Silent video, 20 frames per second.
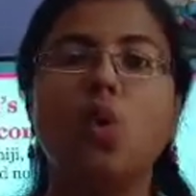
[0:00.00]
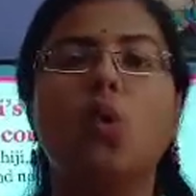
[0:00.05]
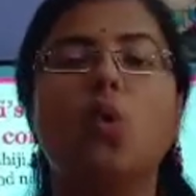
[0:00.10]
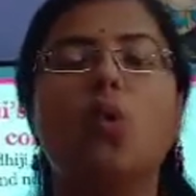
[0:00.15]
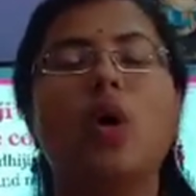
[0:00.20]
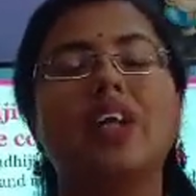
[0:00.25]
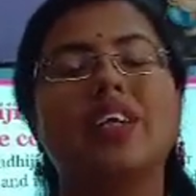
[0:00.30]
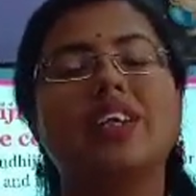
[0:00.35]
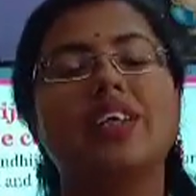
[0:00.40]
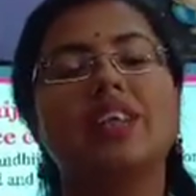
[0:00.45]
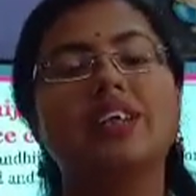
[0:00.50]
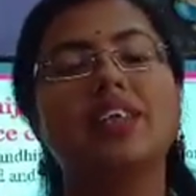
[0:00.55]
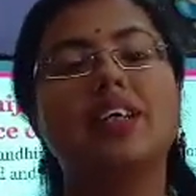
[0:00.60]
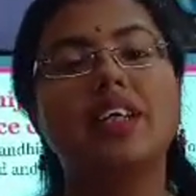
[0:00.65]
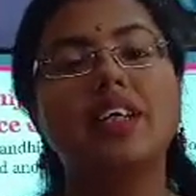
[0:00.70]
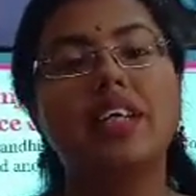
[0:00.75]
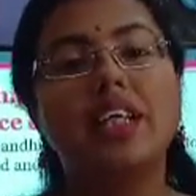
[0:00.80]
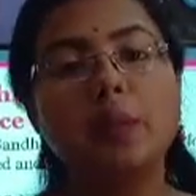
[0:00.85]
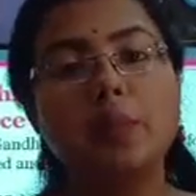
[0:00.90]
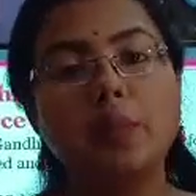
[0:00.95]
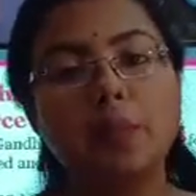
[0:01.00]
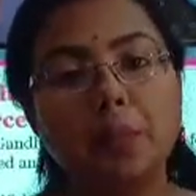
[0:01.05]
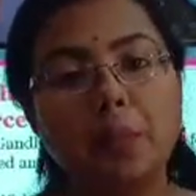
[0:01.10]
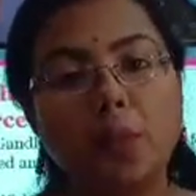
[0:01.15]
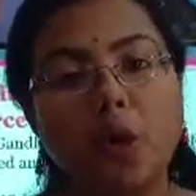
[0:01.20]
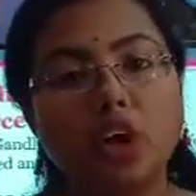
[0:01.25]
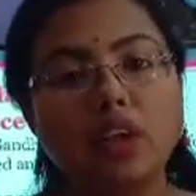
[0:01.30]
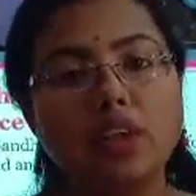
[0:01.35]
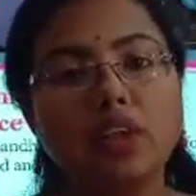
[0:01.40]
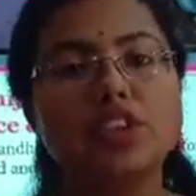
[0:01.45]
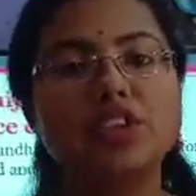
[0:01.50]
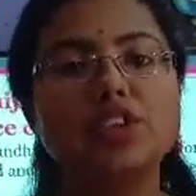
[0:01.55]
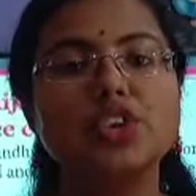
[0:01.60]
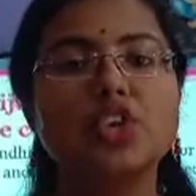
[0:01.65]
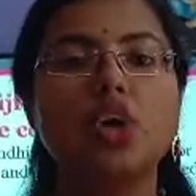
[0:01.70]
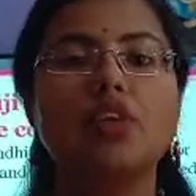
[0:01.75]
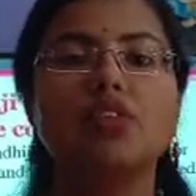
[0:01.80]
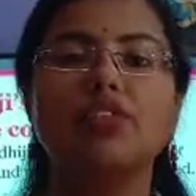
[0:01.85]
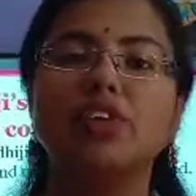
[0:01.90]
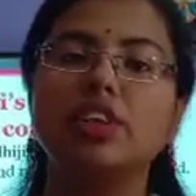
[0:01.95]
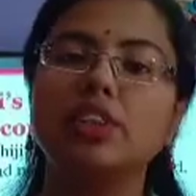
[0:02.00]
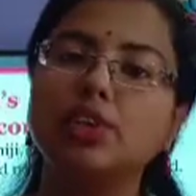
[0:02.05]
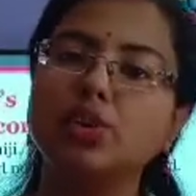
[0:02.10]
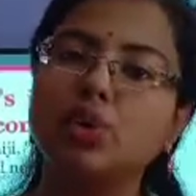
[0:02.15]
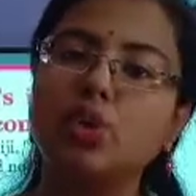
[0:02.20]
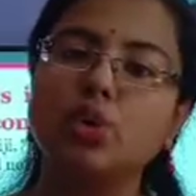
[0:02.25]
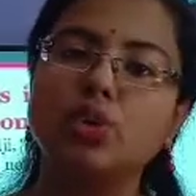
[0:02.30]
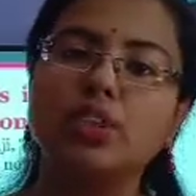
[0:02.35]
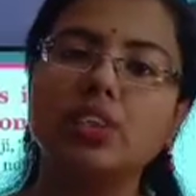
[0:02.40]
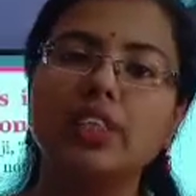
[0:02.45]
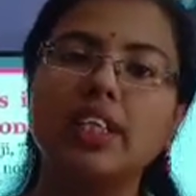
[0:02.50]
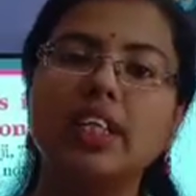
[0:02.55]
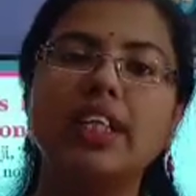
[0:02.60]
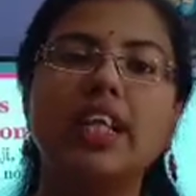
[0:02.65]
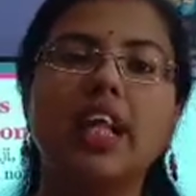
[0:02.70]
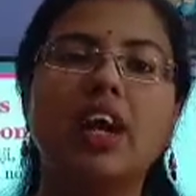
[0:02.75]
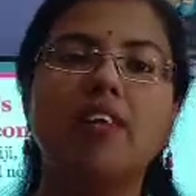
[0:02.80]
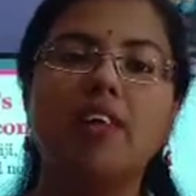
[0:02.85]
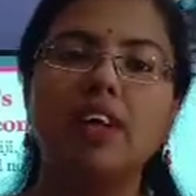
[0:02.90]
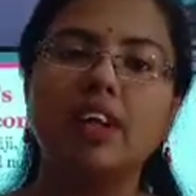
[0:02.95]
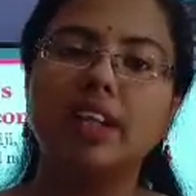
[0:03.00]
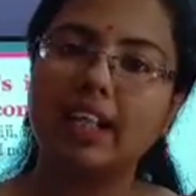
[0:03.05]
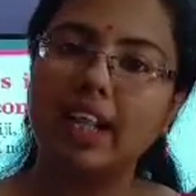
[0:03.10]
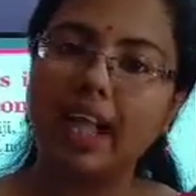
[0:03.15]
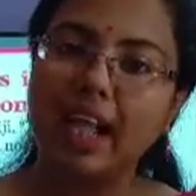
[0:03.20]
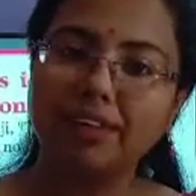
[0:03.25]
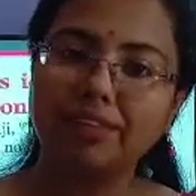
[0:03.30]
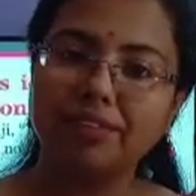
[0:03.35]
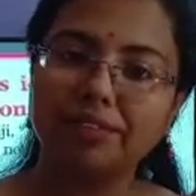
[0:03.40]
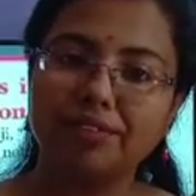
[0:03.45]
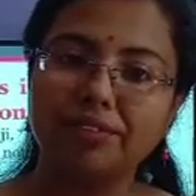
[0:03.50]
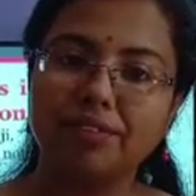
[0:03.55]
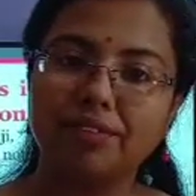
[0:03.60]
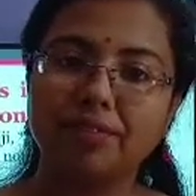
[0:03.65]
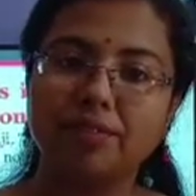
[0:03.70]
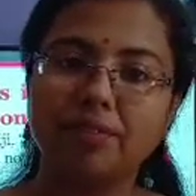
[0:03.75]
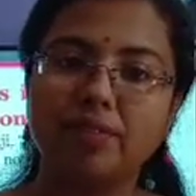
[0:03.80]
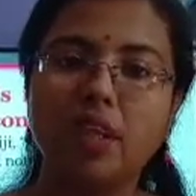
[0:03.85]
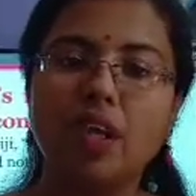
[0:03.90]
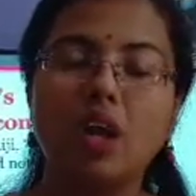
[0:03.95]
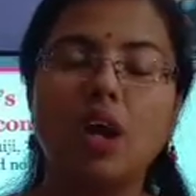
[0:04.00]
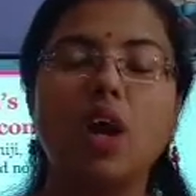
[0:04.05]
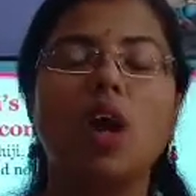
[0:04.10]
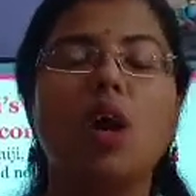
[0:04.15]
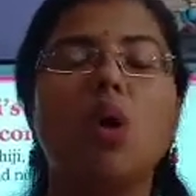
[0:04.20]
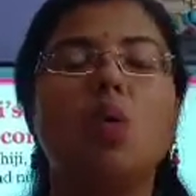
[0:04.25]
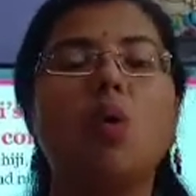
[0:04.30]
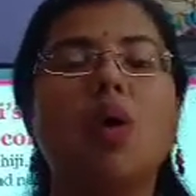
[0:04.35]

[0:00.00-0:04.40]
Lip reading: what are the importance of resource in our life,